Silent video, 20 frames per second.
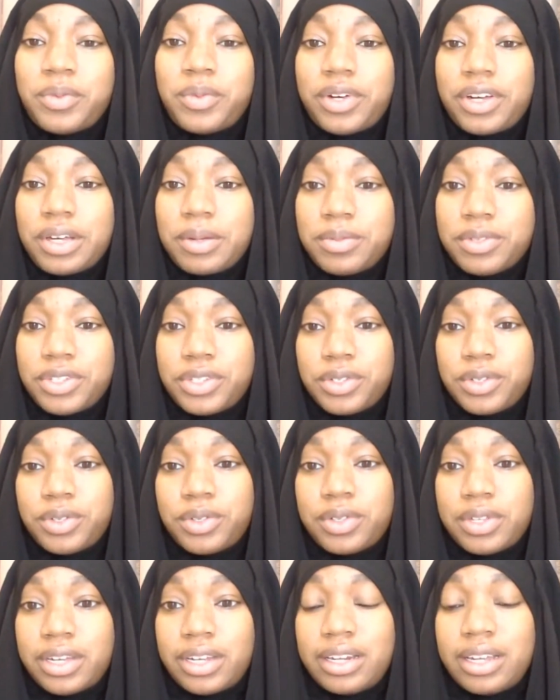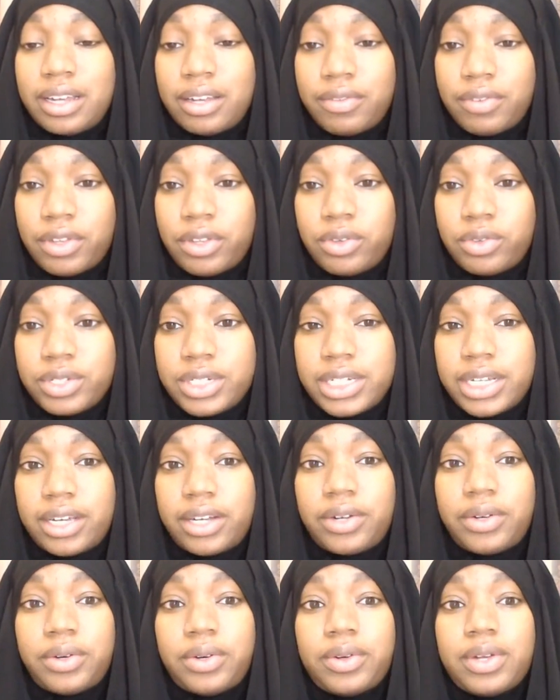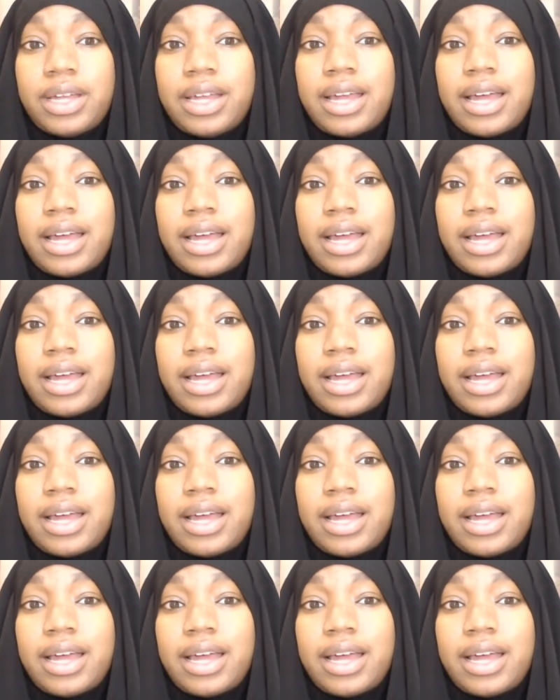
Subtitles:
welcome to Al-Hafidhun channel.